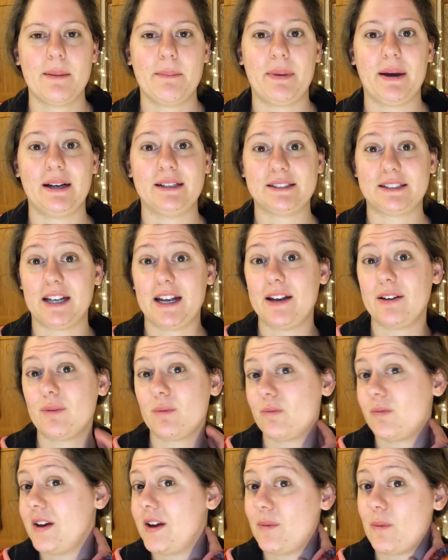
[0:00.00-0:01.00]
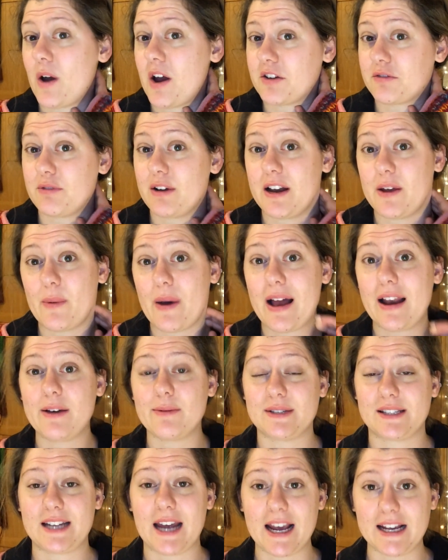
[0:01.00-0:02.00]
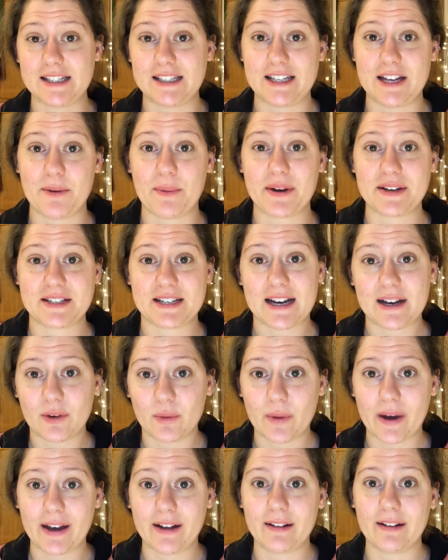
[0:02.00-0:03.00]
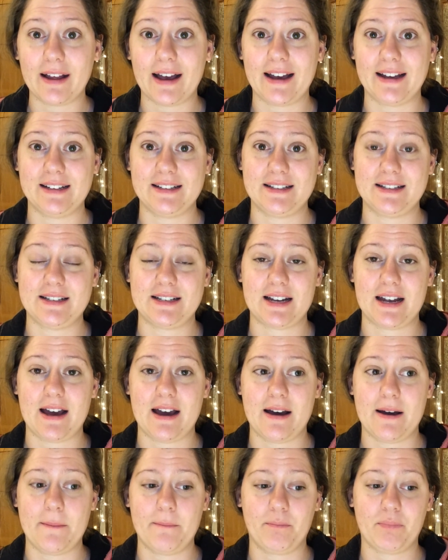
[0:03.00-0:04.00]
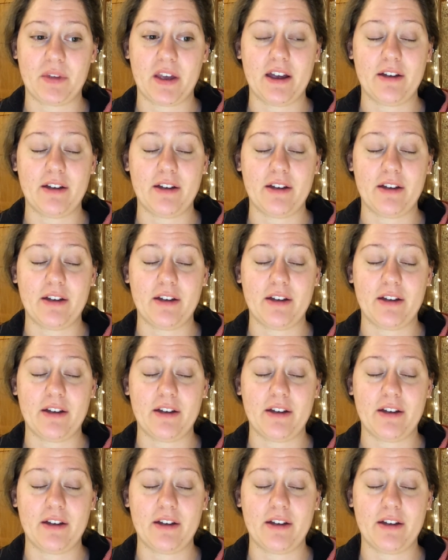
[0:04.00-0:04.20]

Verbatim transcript: but it, it worked really well, it was tasty, it went down well, and um,